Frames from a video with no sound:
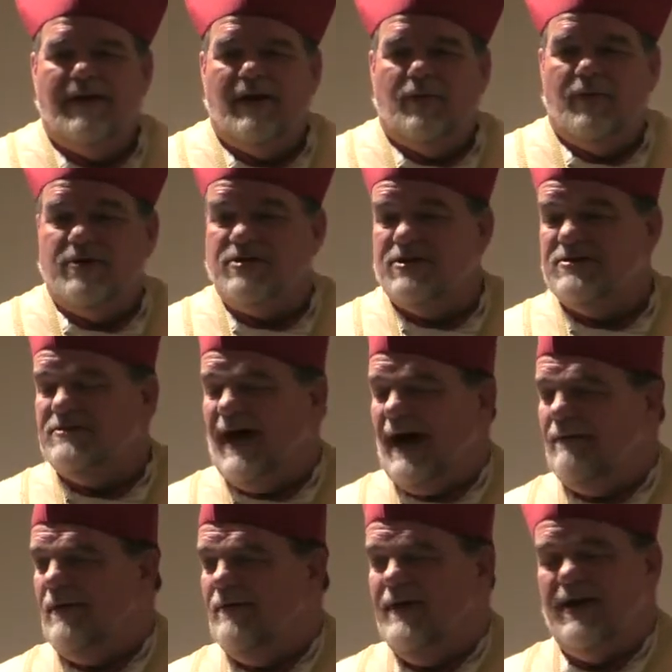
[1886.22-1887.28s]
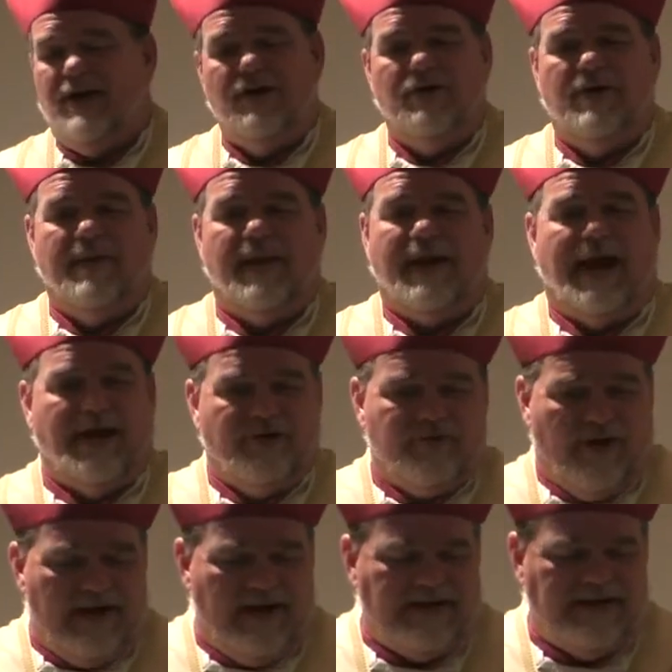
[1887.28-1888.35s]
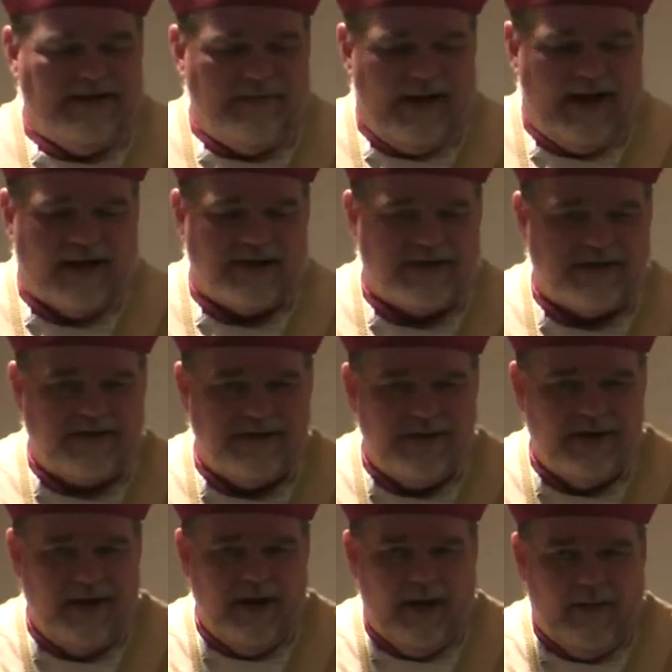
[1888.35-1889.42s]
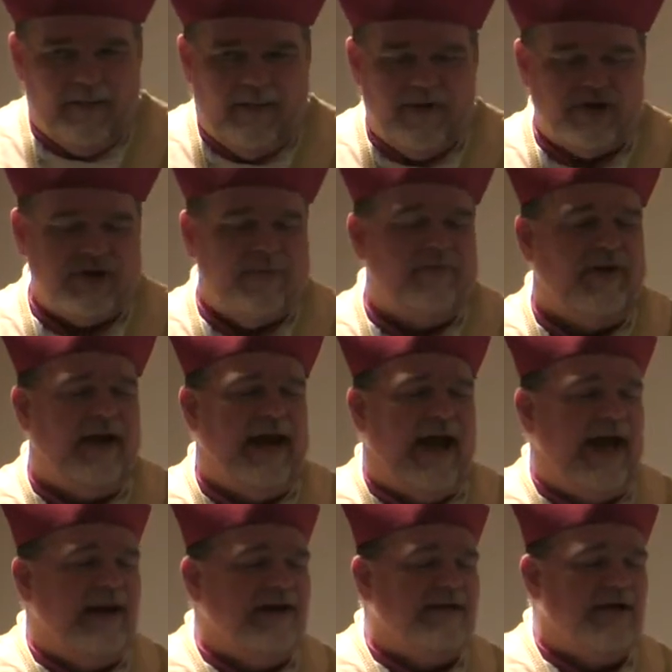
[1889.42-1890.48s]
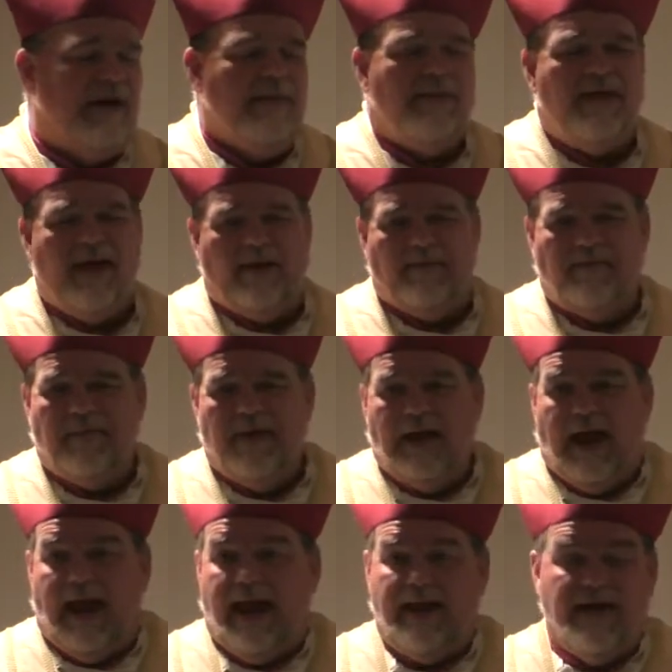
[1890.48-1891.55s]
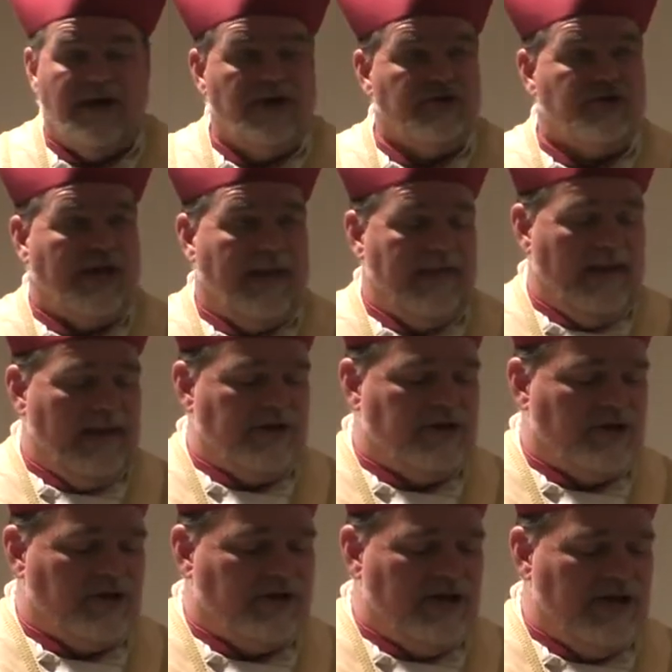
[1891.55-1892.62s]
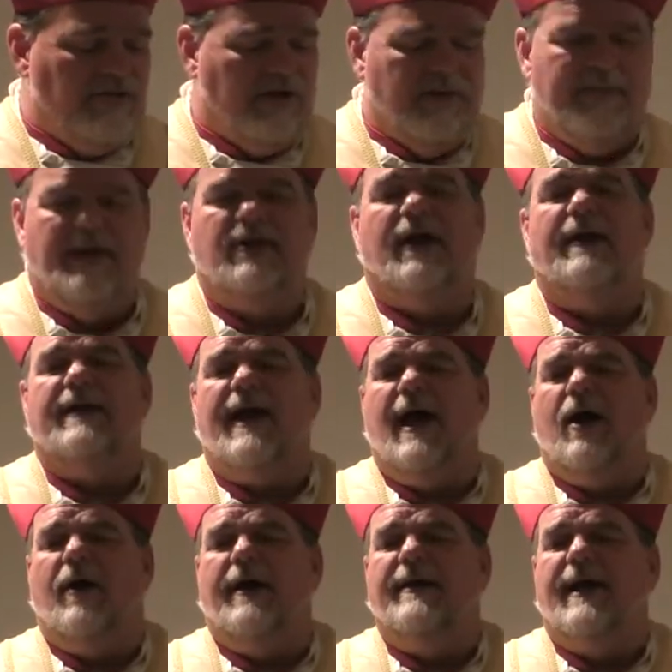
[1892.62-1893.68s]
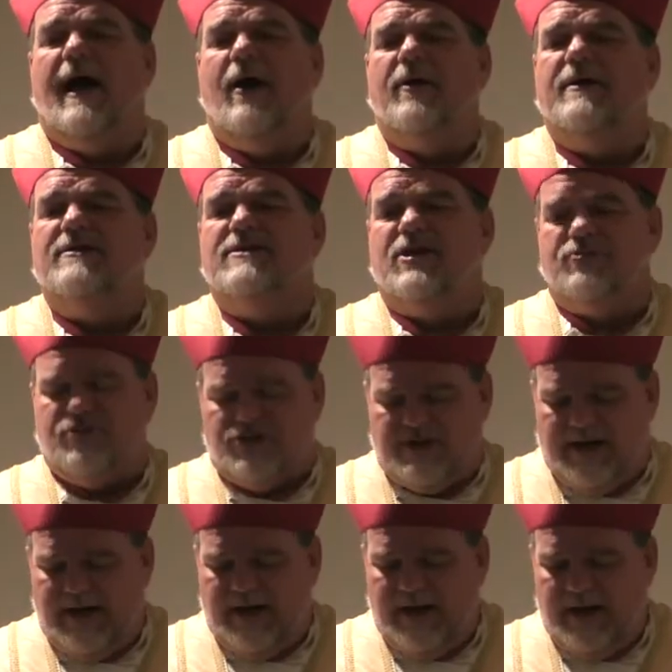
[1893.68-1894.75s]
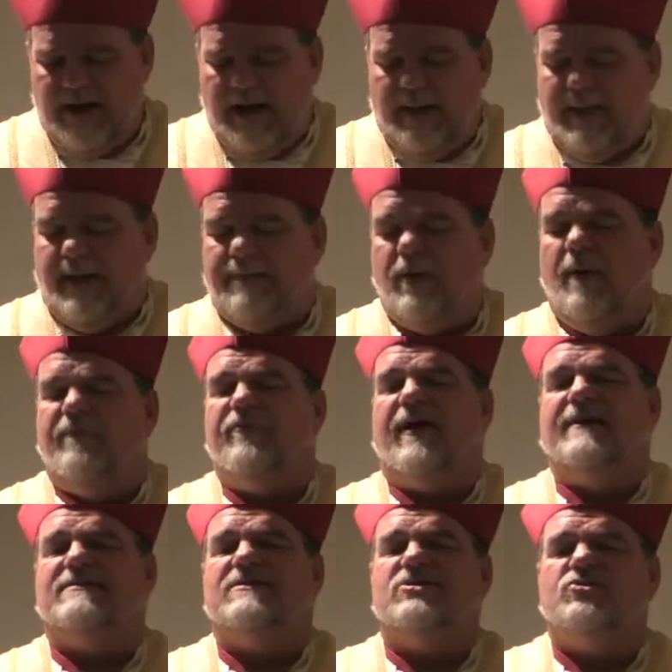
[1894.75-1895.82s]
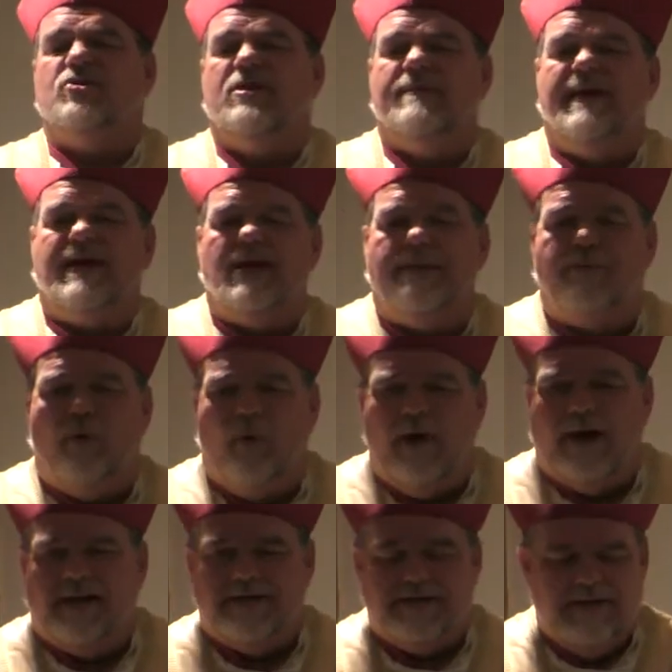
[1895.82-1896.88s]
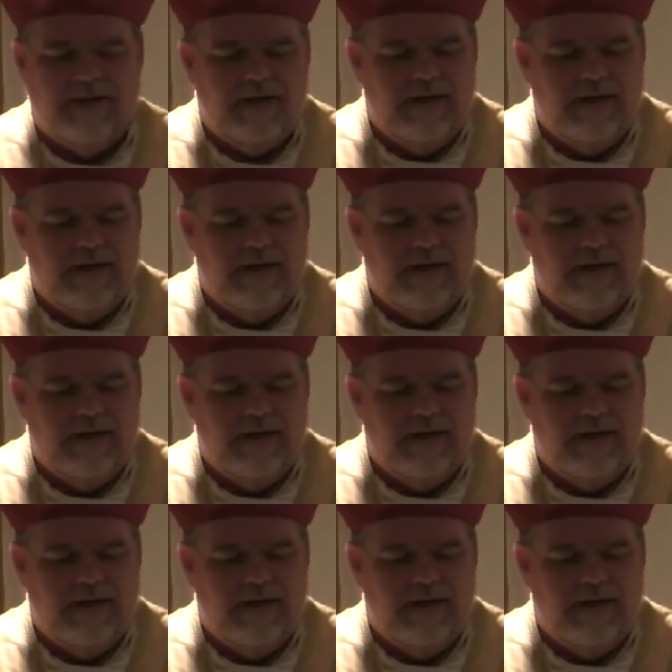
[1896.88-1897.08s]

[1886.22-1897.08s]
which is not what we do in the Latin Tridentine Mass. But Bishop Vlay had it done then, and it's continuing to be done now. And now it is interesting that Pope Francis is going to make it a point.